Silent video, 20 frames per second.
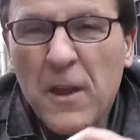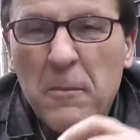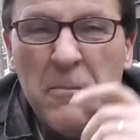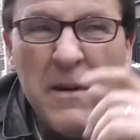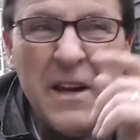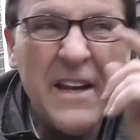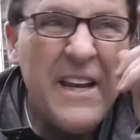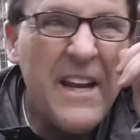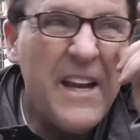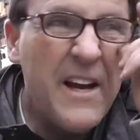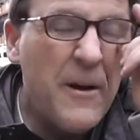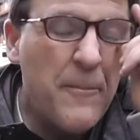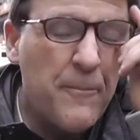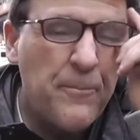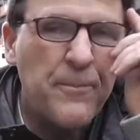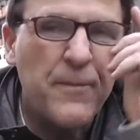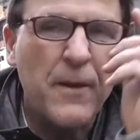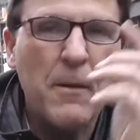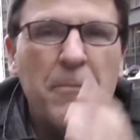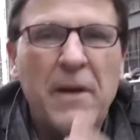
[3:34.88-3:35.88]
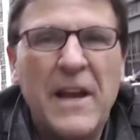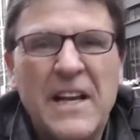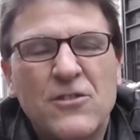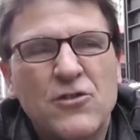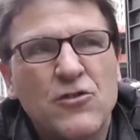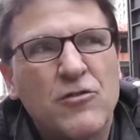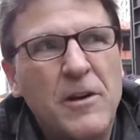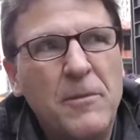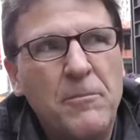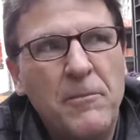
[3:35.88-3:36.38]
The media,
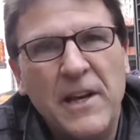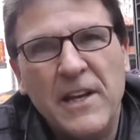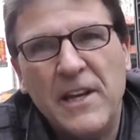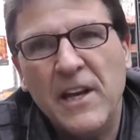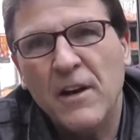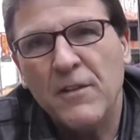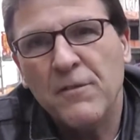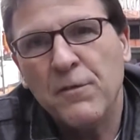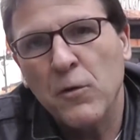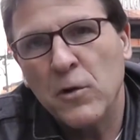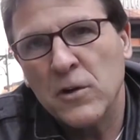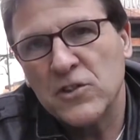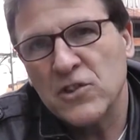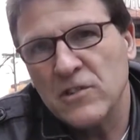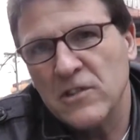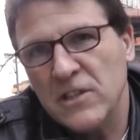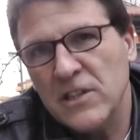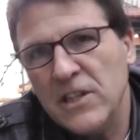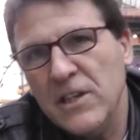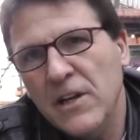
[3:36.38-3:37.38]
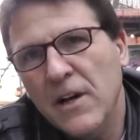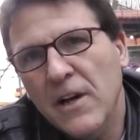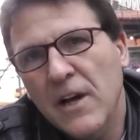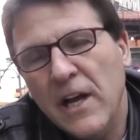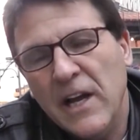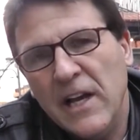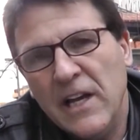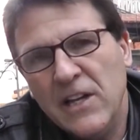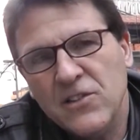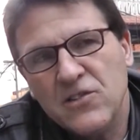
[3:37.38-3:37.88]
mainstream media, unfortunately,
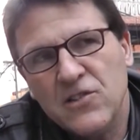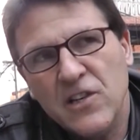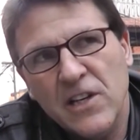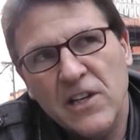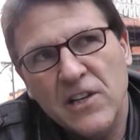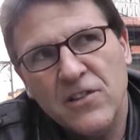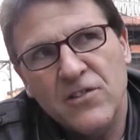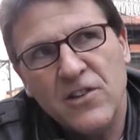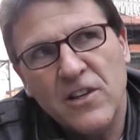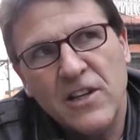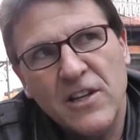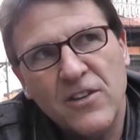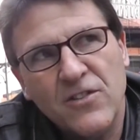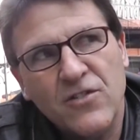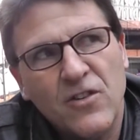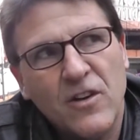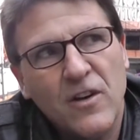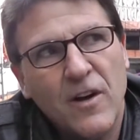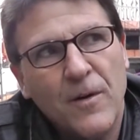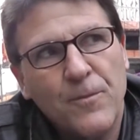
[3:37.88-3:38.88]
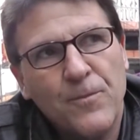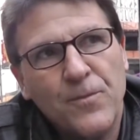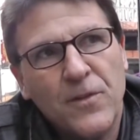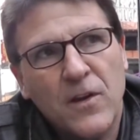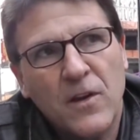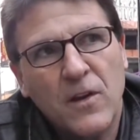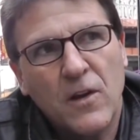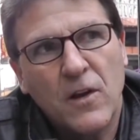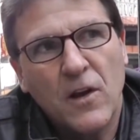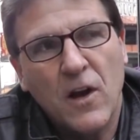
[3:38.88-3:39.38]
is
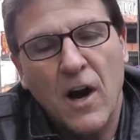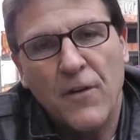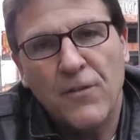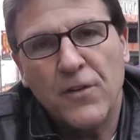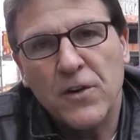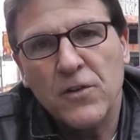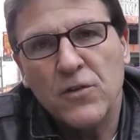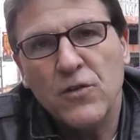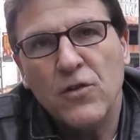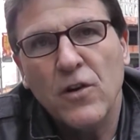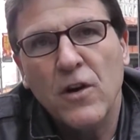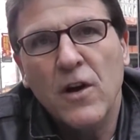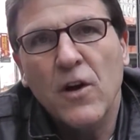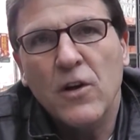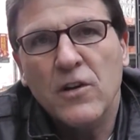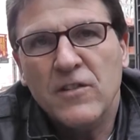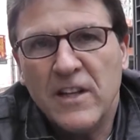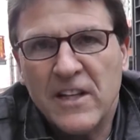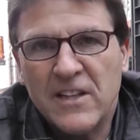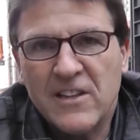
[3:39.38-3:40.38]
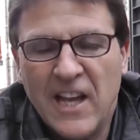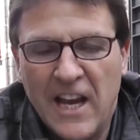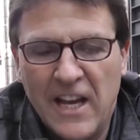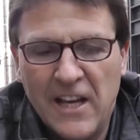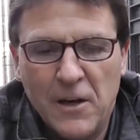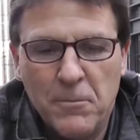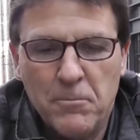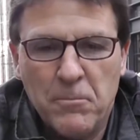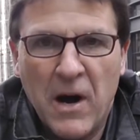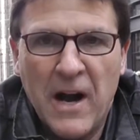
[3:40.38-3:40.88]
governed,
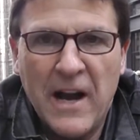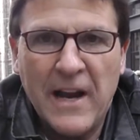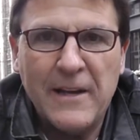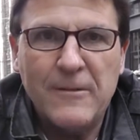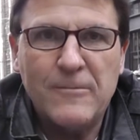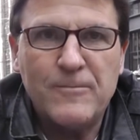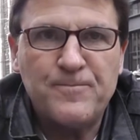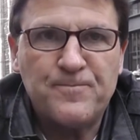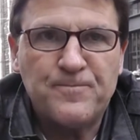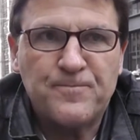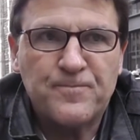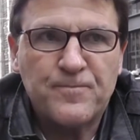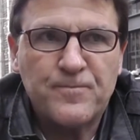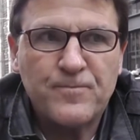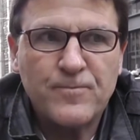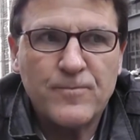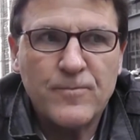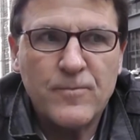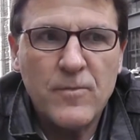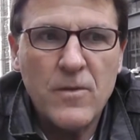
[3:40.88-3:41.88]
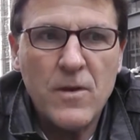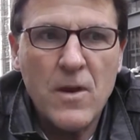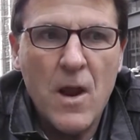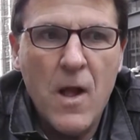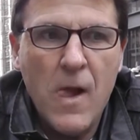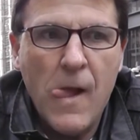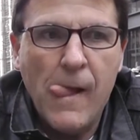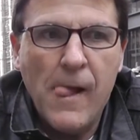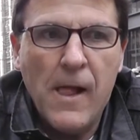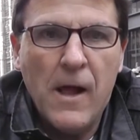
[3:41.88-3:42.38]
dictated by
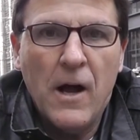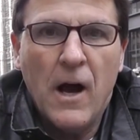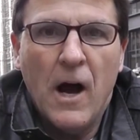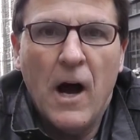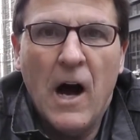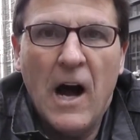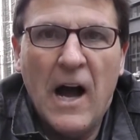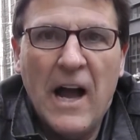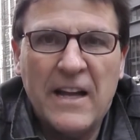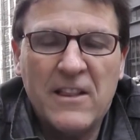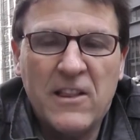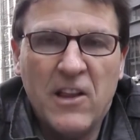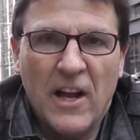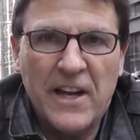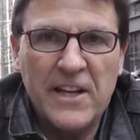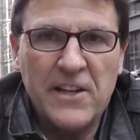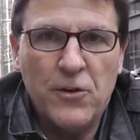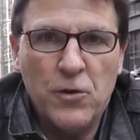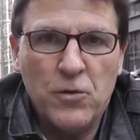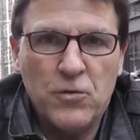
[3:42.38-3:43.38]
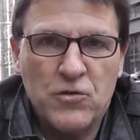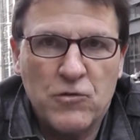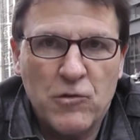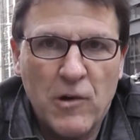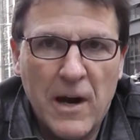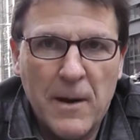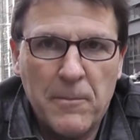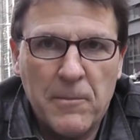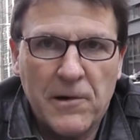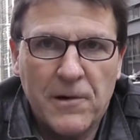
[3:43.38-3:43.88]
a headline news
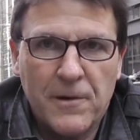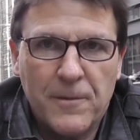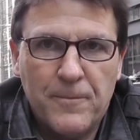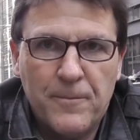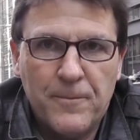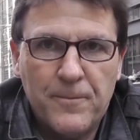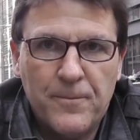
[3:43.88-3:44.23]
grabber.